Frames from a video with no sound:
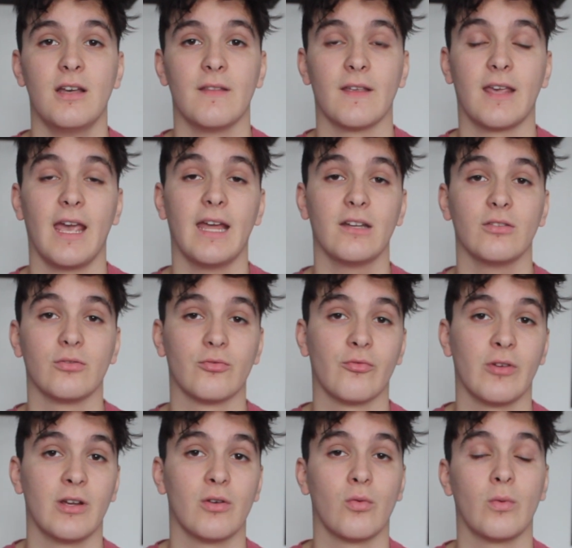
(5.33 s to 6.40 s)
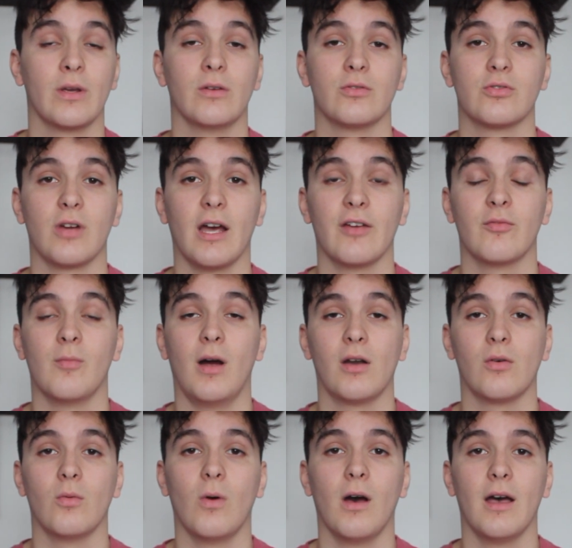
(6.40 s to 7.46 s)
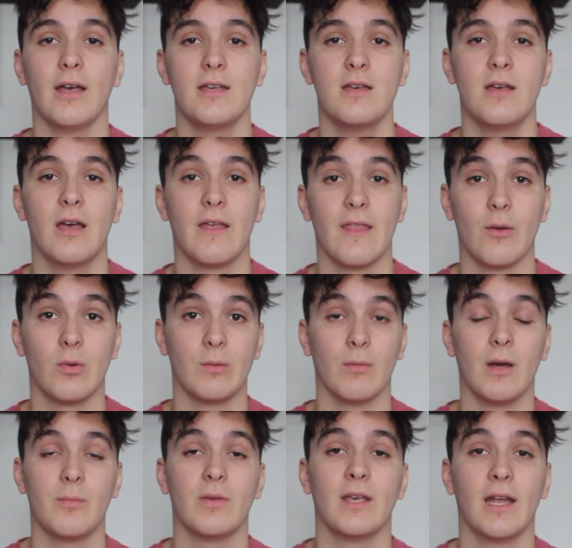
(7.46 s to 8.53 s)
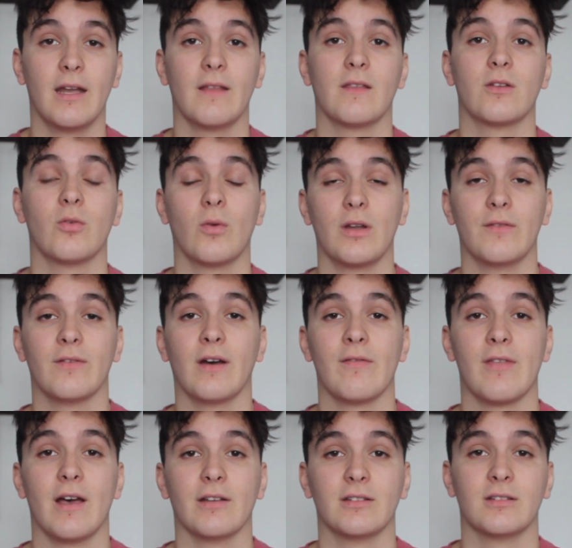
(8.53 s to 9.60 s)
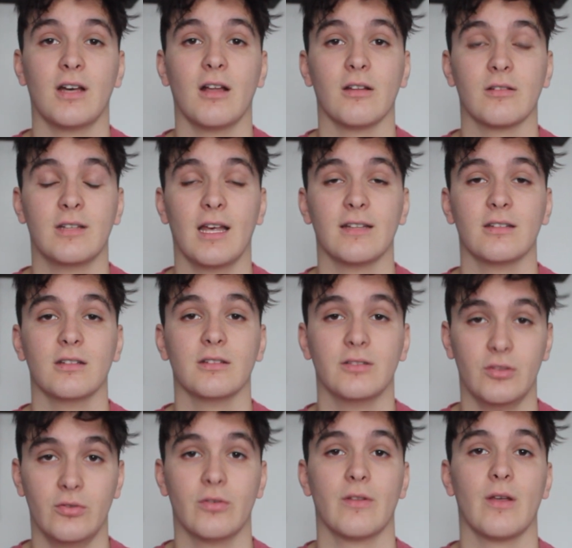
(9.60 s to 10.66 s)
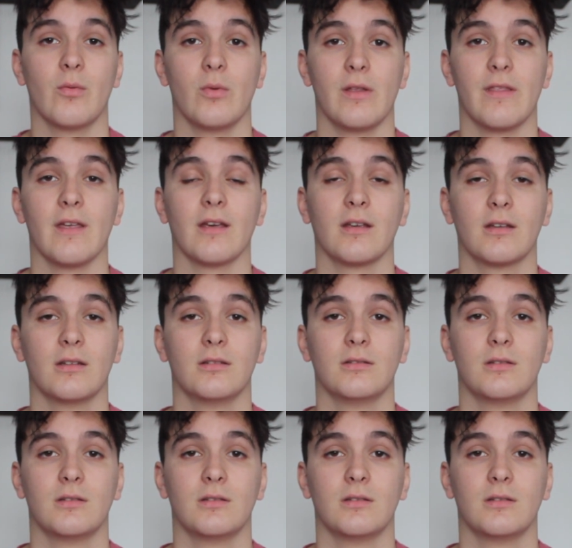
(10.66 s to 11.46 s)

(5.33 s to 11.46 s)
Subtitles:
the cancelled rear-wheel drive Model Y, and that we might be getting the $25,000 Tesla sooner than we think.